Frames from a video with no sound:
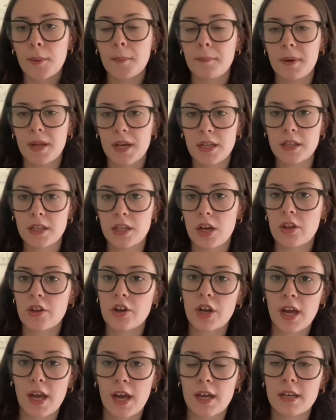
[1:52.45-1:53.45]
But on the
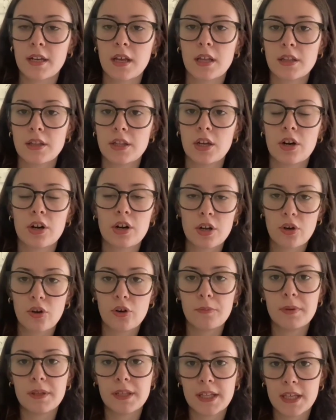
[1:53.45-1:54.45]
other hand, the
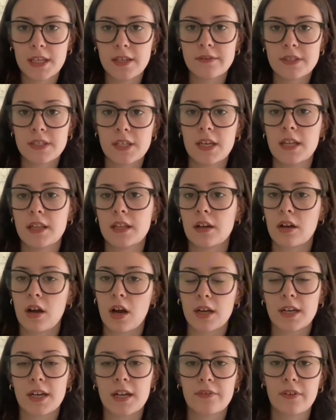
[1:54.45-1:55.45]
article believes in the
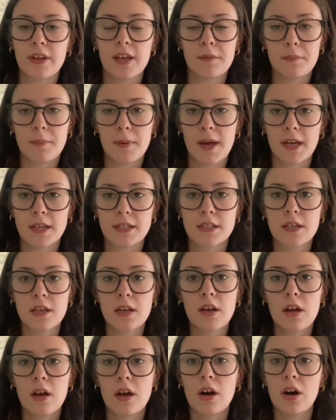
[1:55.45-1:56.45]
cognitive impact
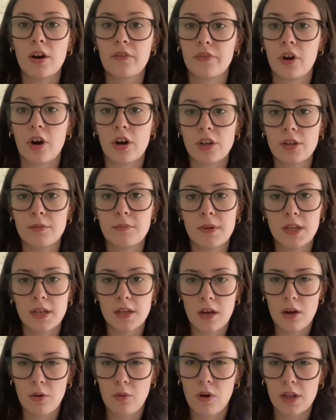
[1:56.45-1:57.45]
of
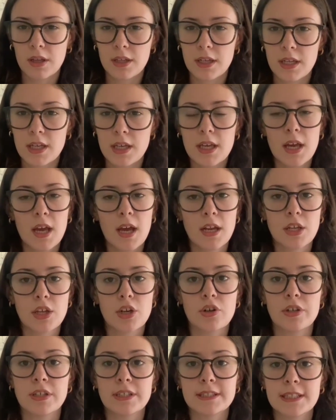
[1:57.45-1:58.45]
argument quality and
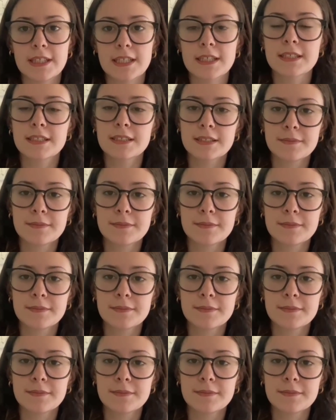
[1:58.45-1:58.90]
heuristics.